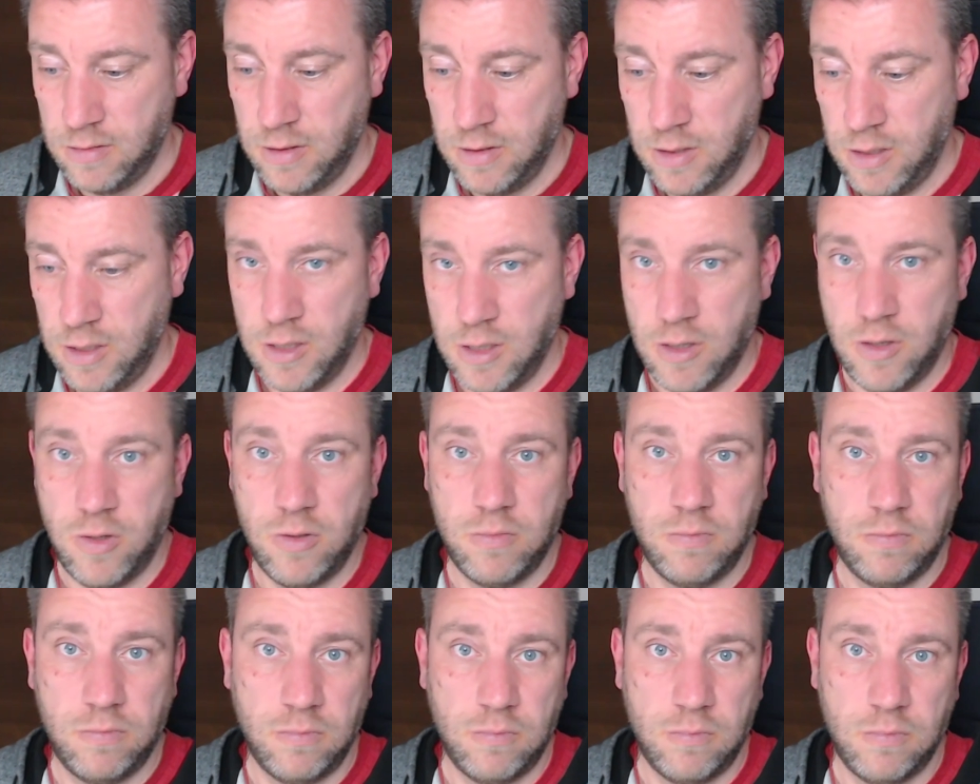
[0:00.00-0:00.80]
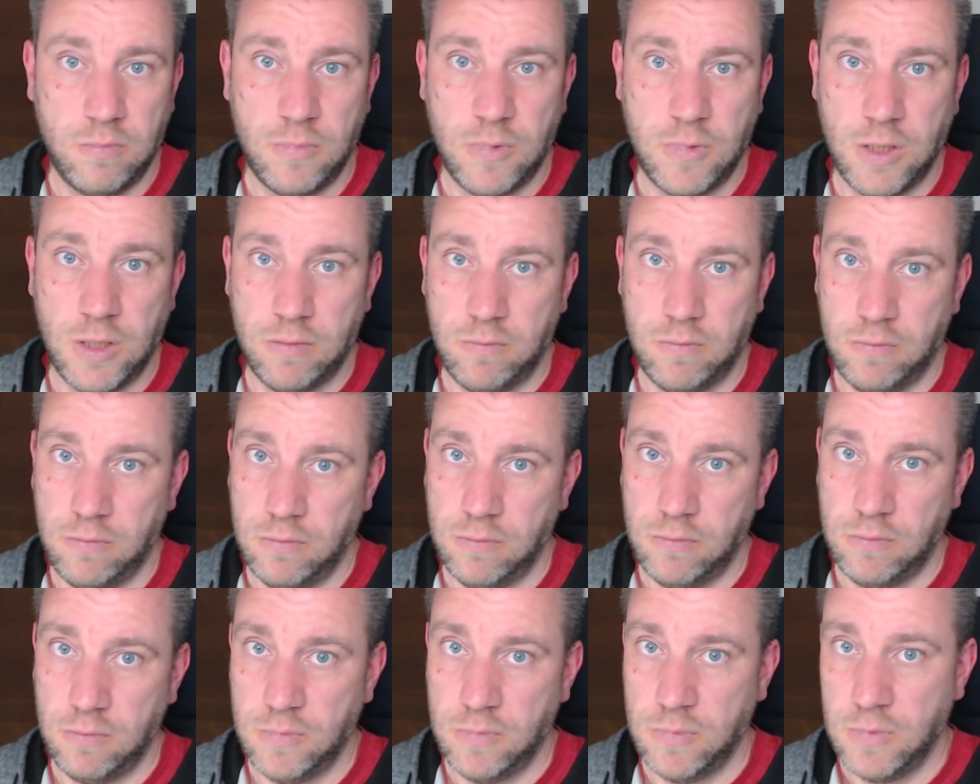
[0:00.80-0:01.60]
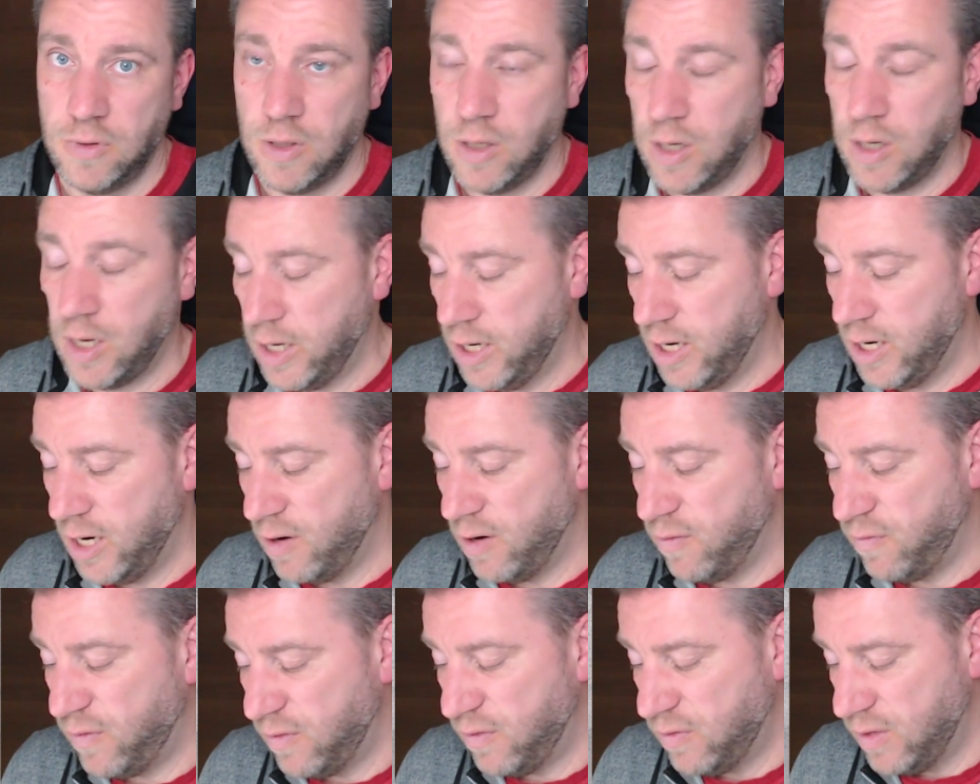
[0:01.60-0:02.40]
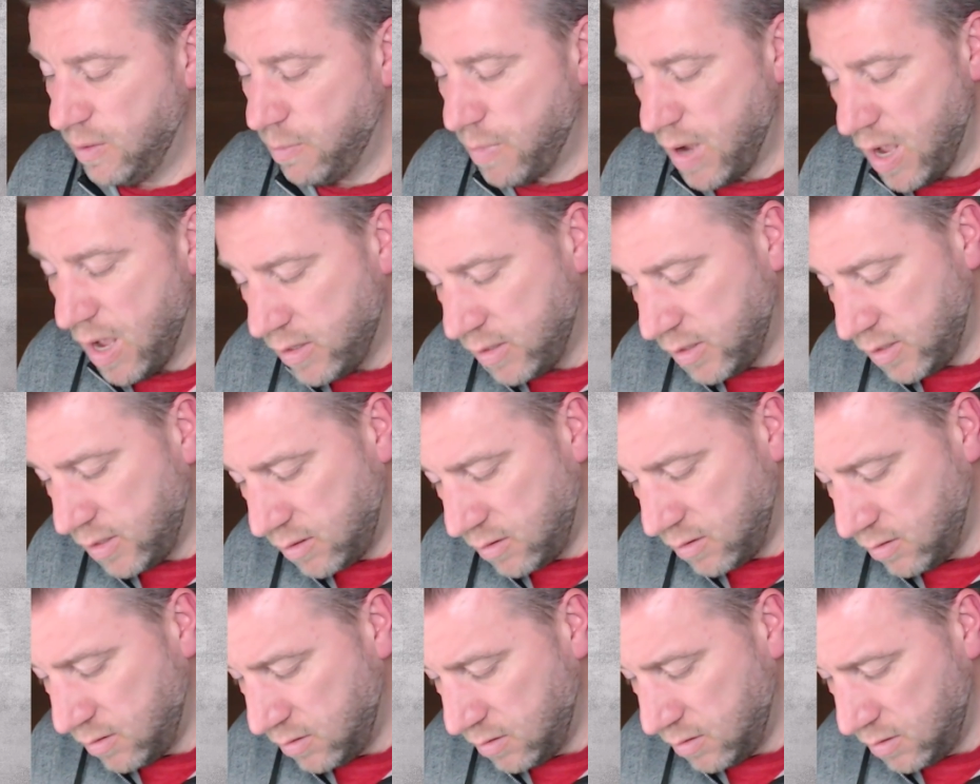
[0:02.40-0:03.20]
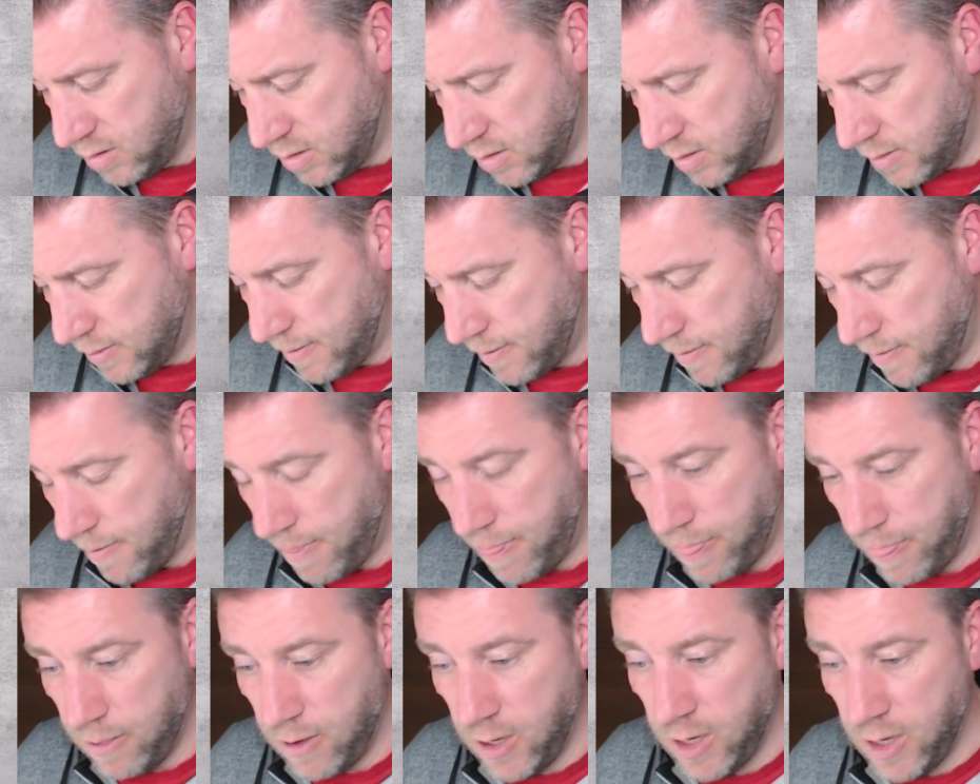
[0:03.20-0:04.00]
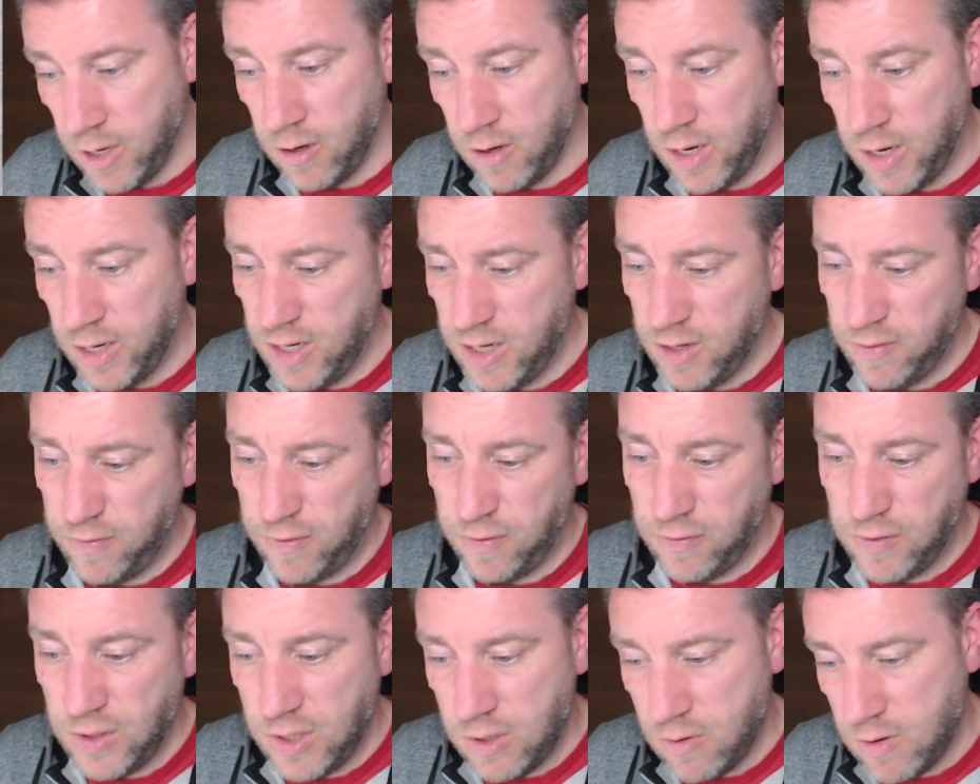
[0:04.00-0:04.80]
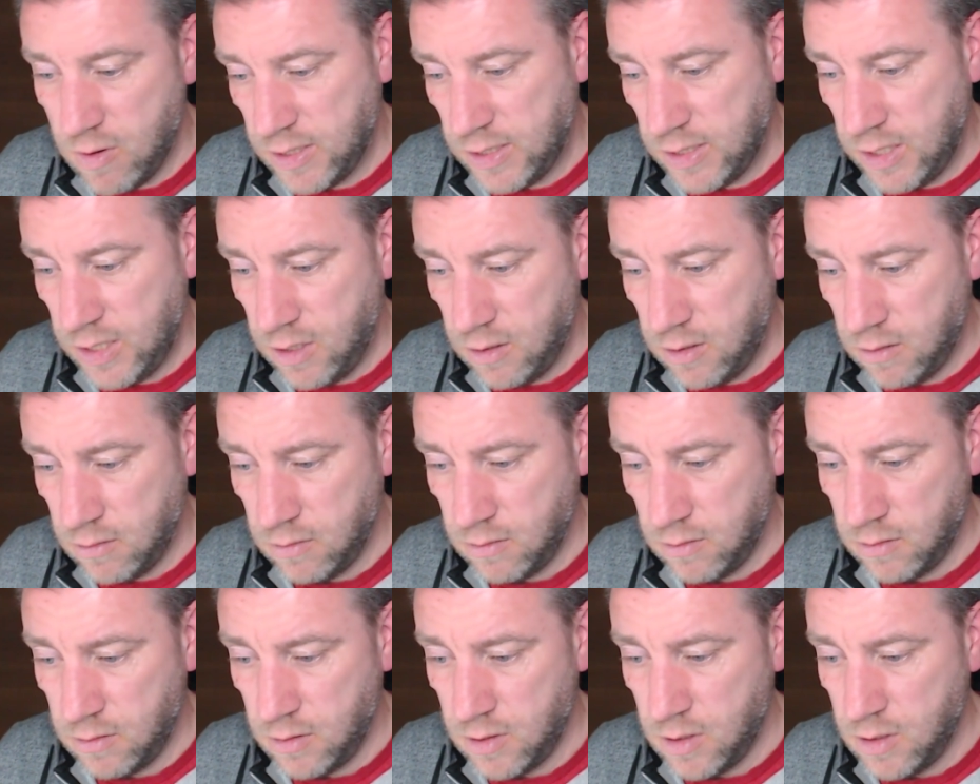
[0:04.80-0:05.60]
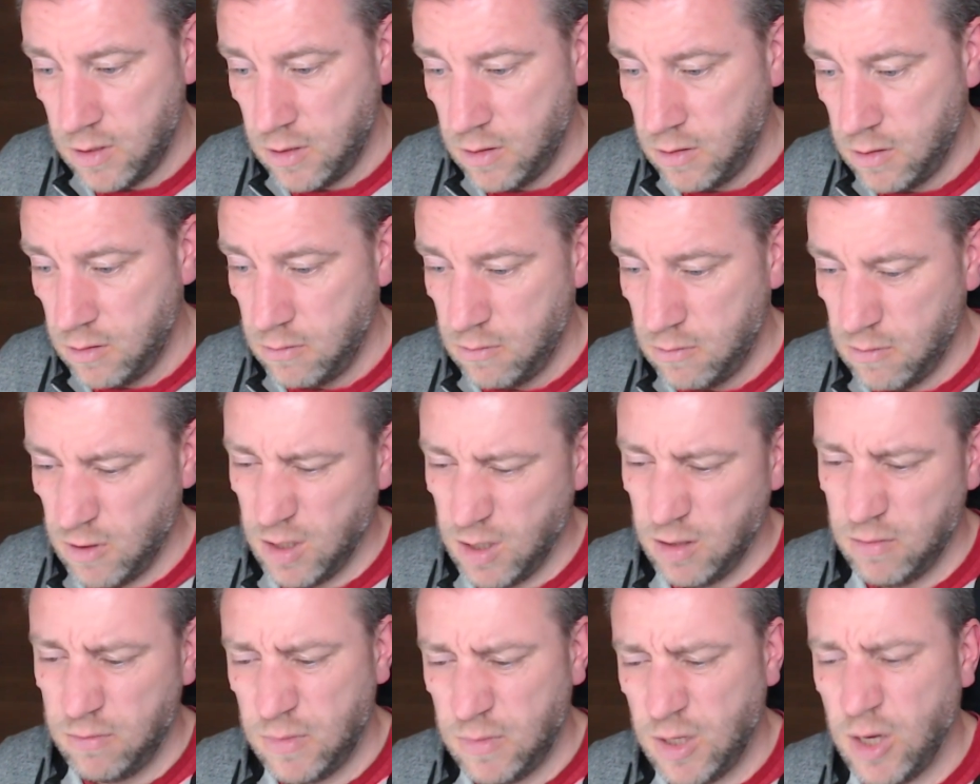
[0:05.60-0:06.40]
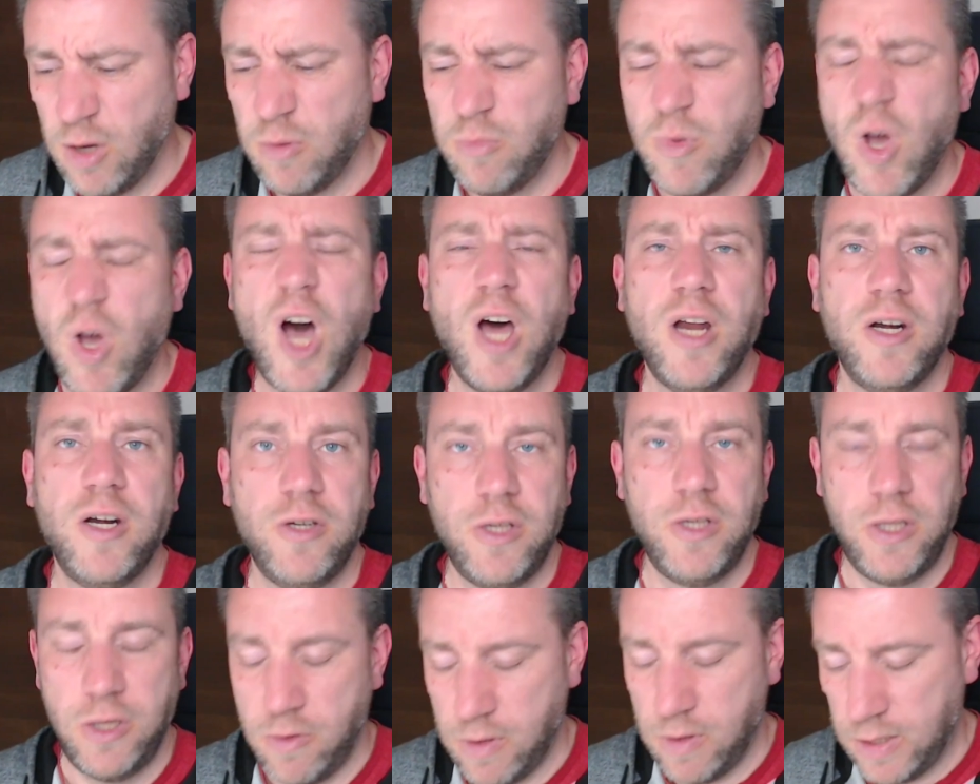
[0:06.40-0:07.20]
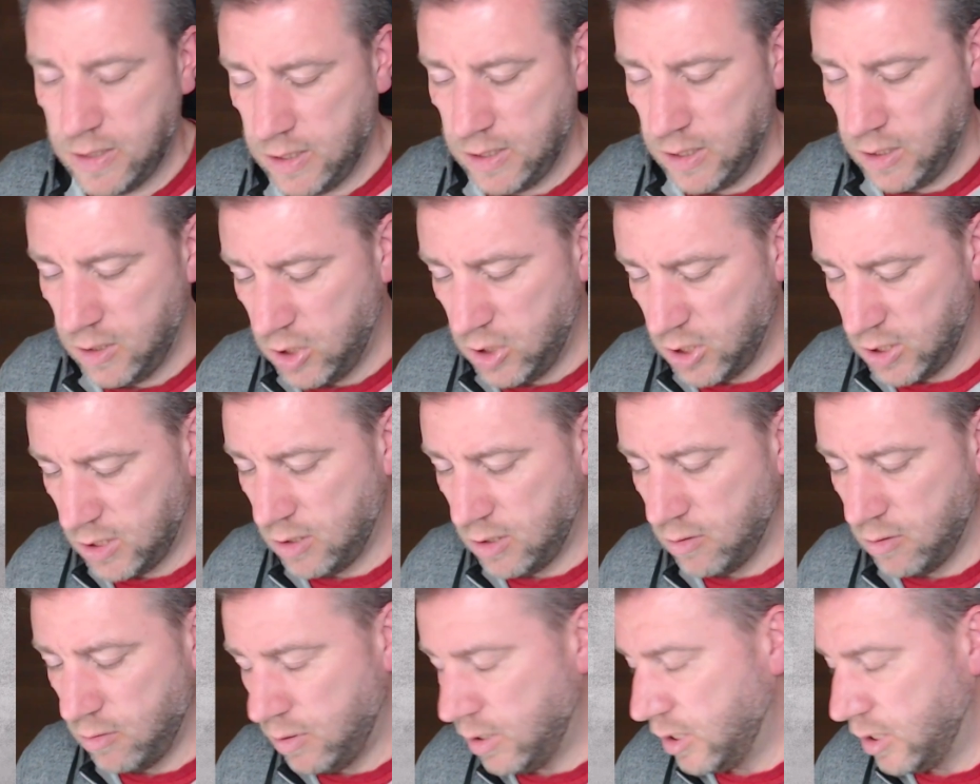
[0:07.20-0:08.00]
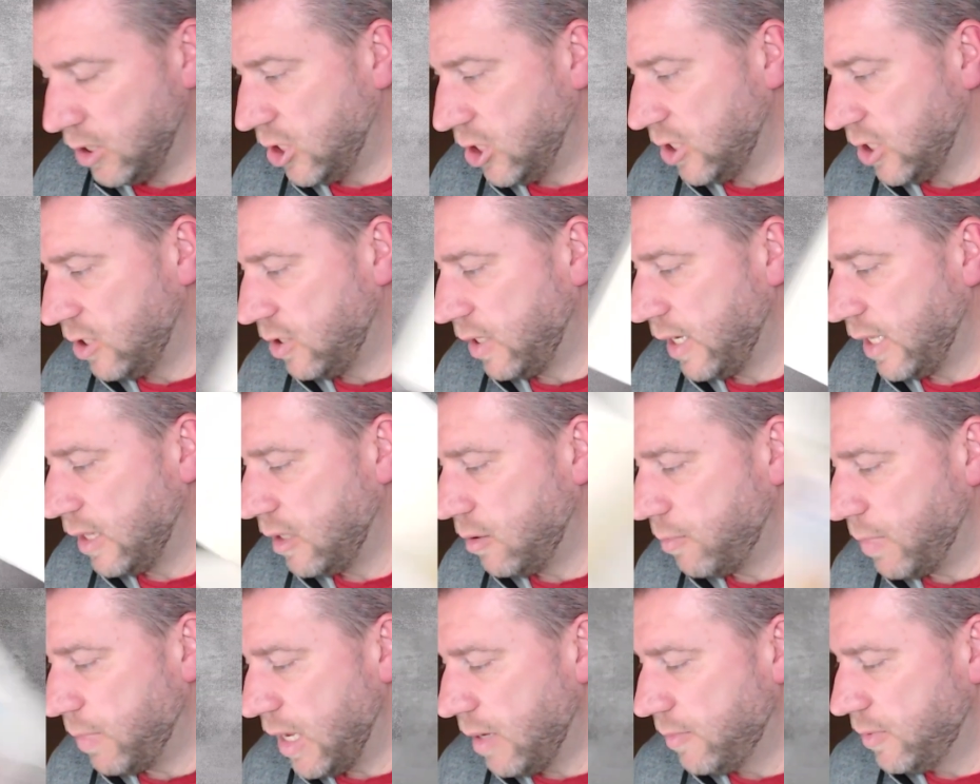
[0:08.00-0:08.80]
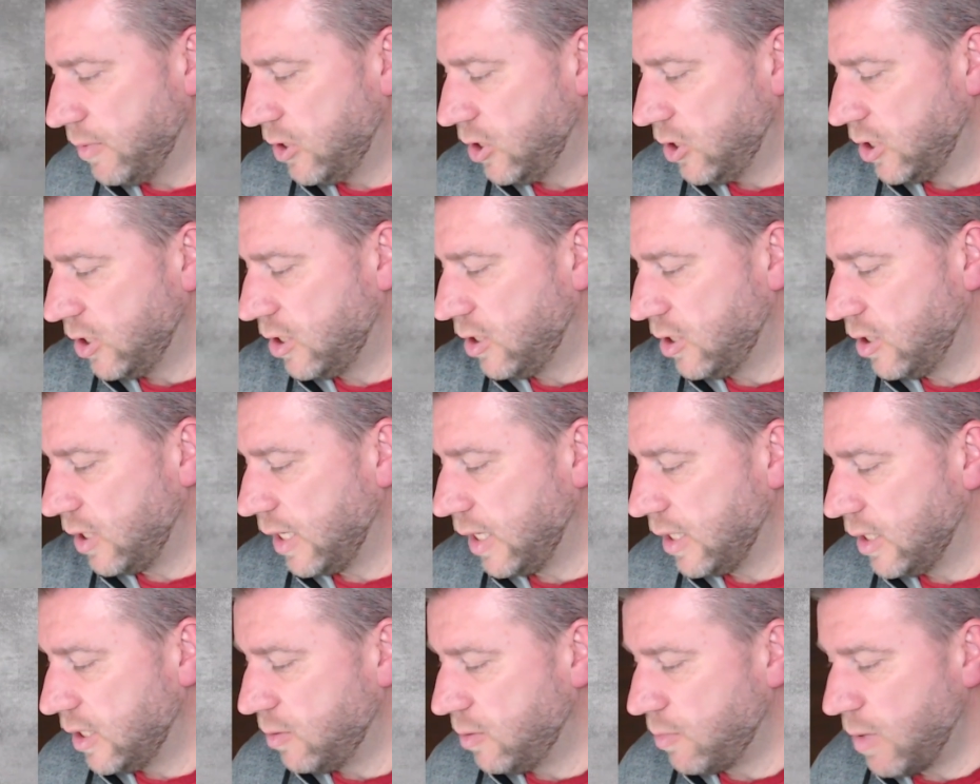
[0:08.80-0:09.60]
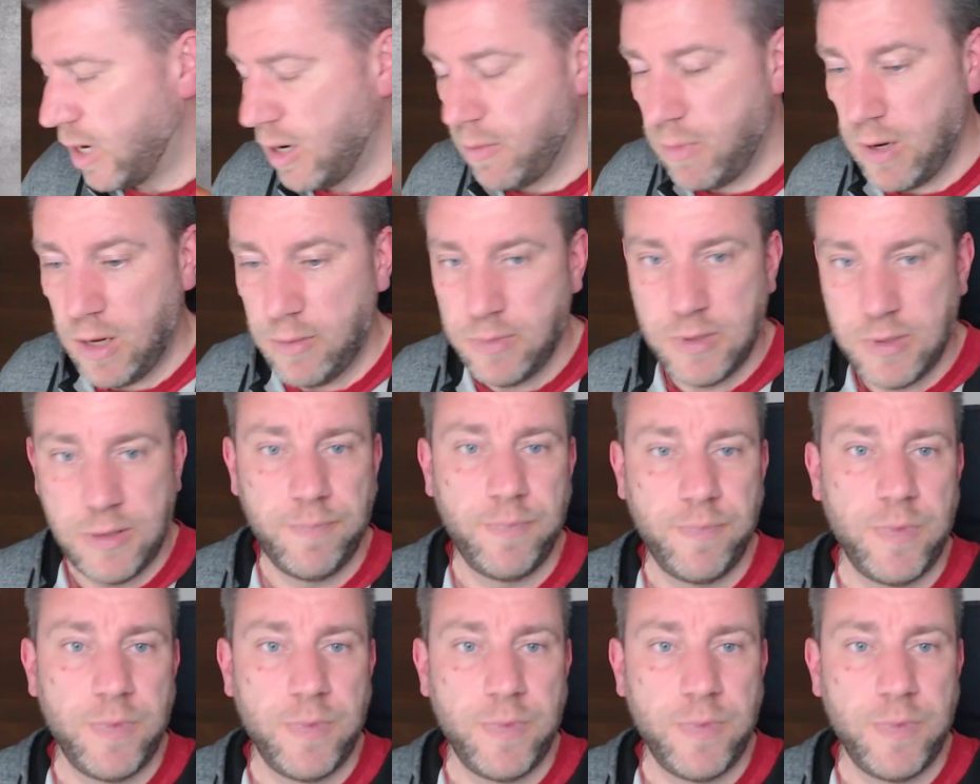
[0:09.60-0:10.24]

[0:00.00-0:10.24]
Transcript: you know, well, 150 pounds, 150 USD. Well, no, 100 USD just to get the bulbs, just to get the smart bulbs.